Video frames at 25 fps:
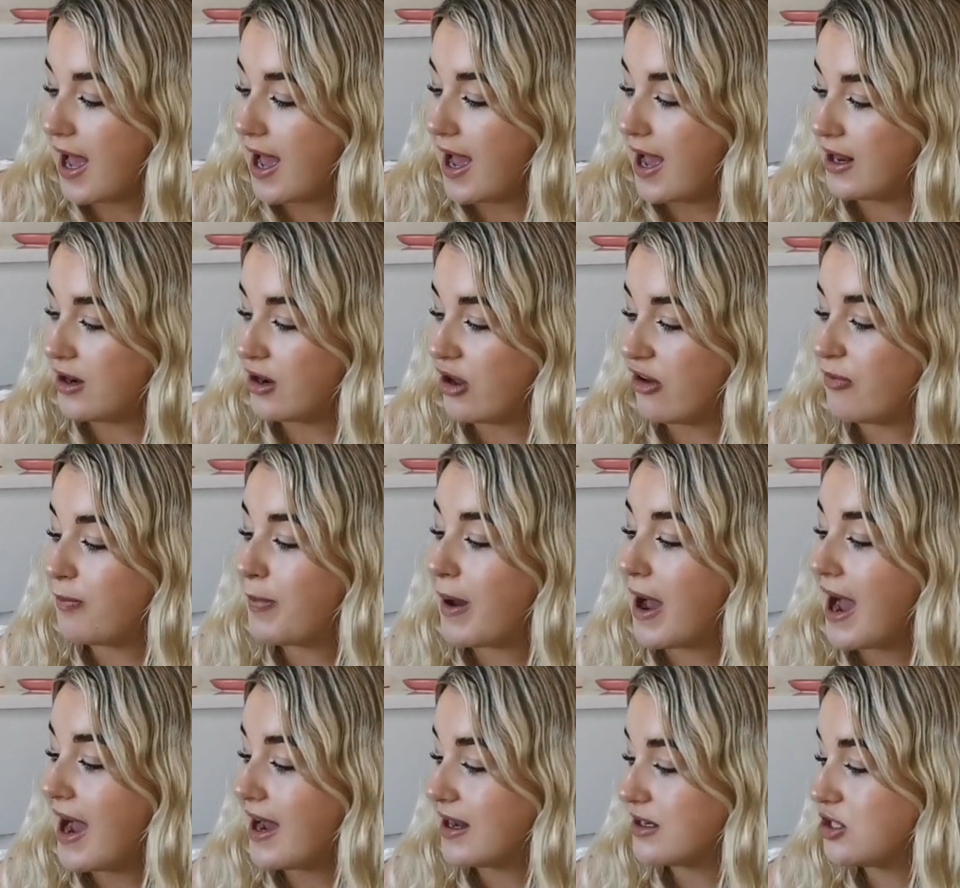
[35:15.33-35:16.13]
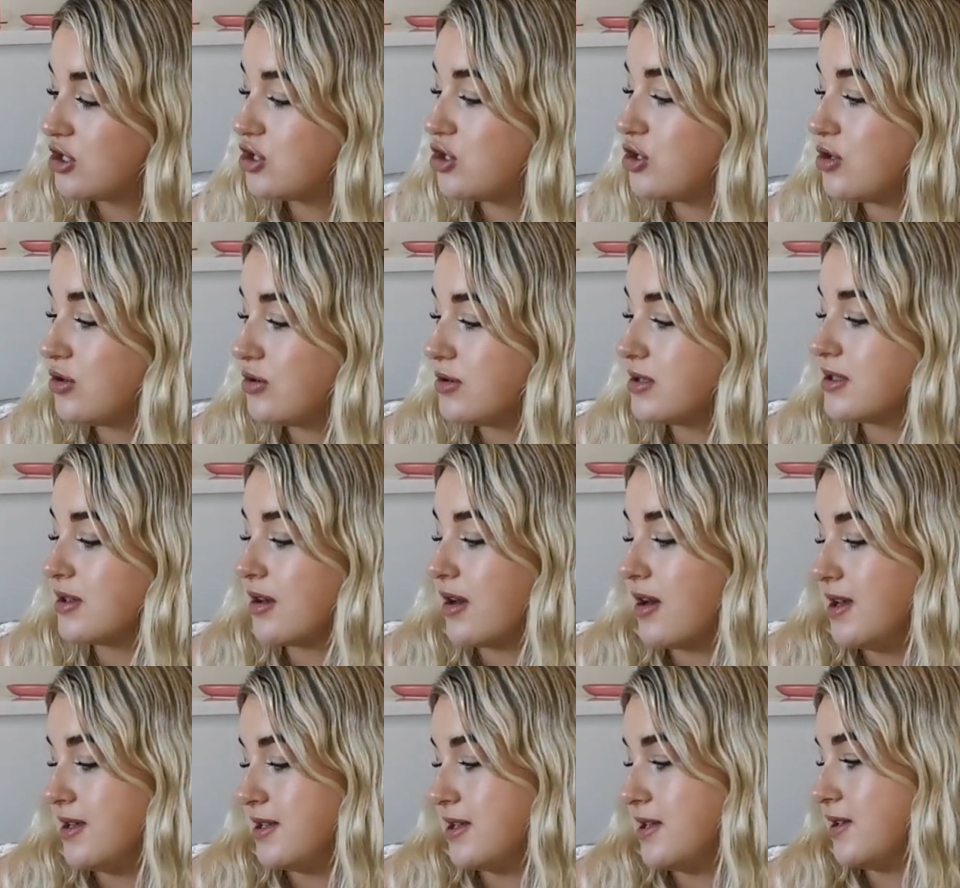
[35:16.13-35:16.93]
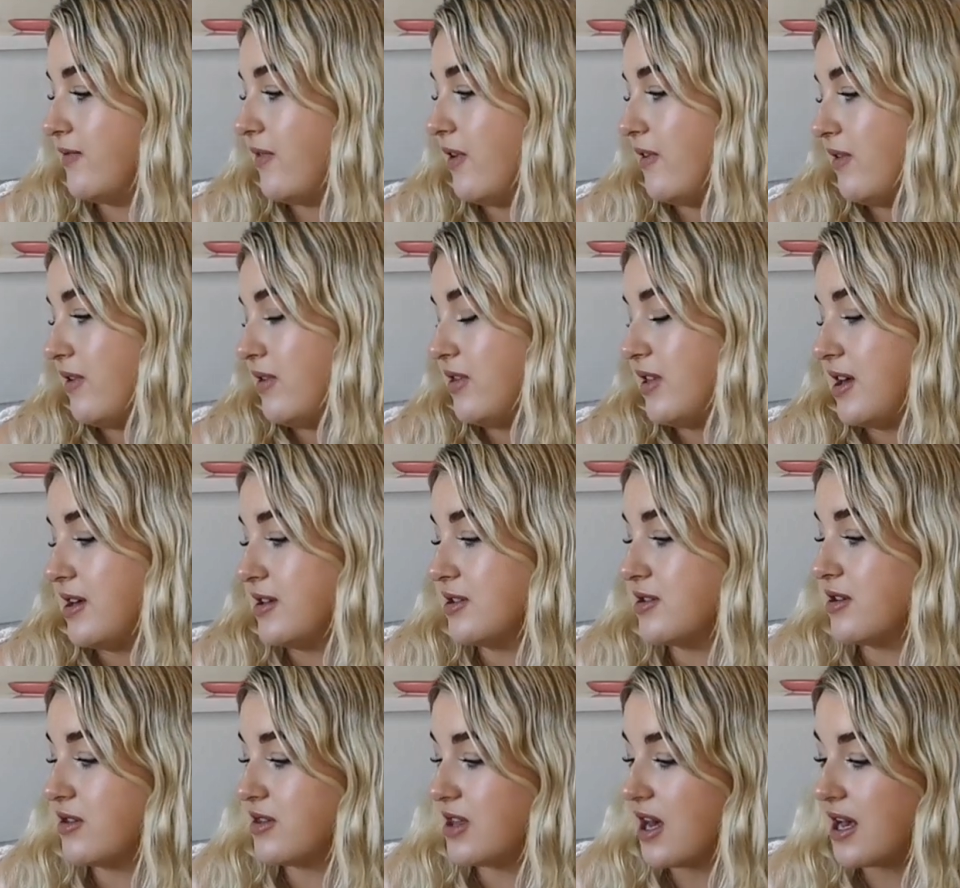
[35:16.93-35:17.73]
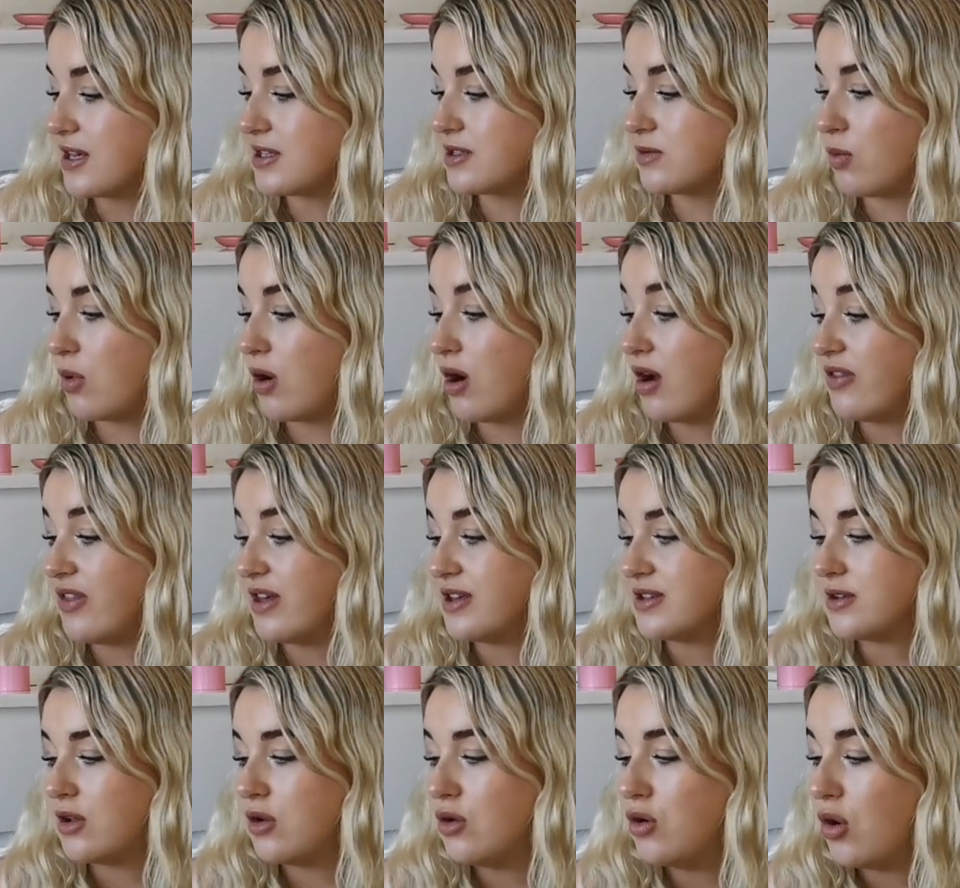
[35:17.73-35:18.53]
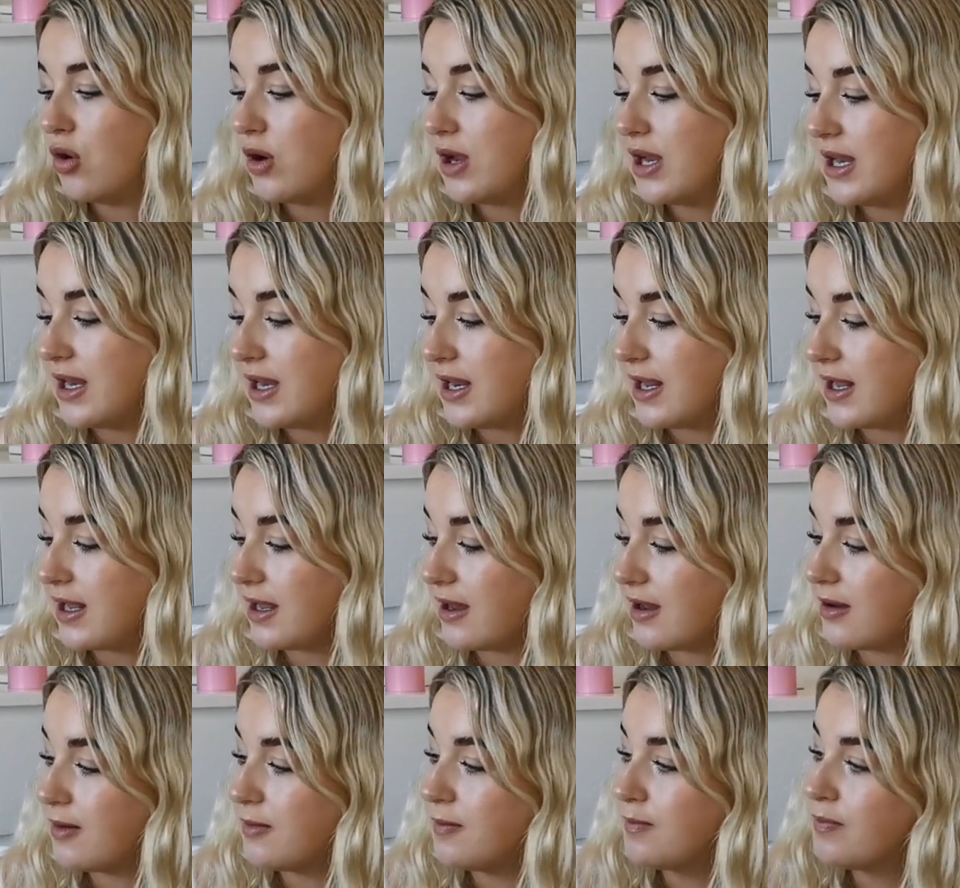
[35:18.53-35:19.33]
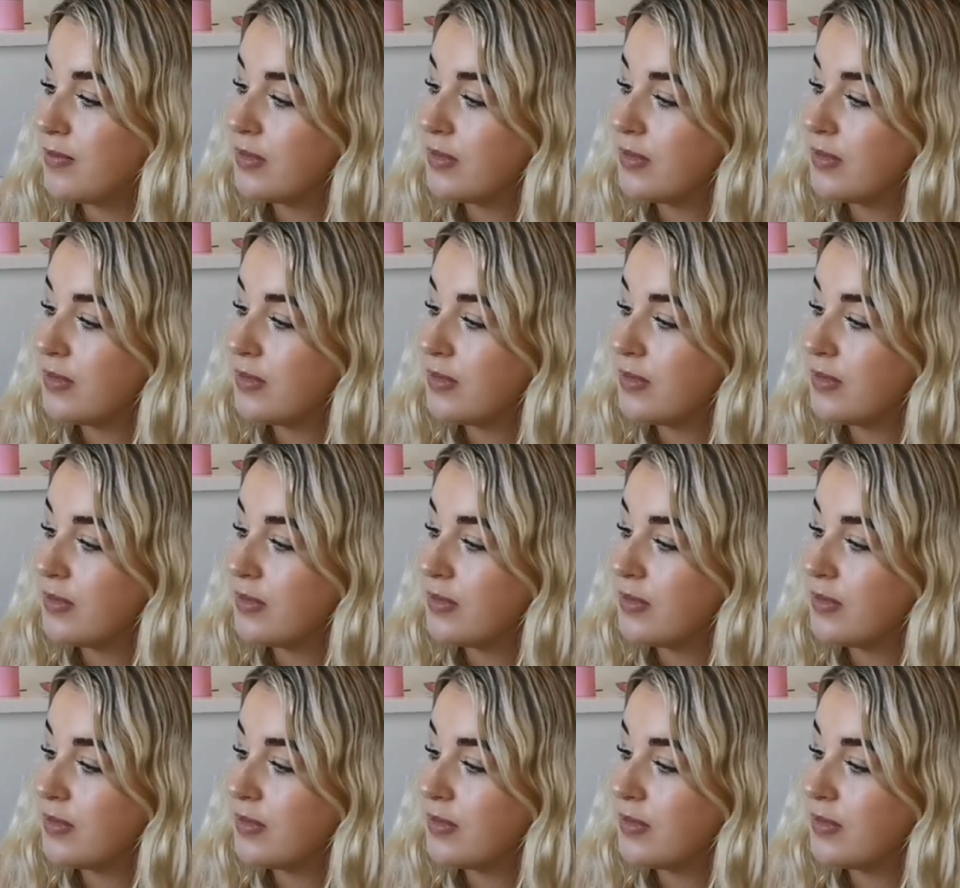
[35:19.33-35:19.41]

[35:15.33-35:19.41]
And I've packed 2 sizes of everything, so that's why there's a lot in here.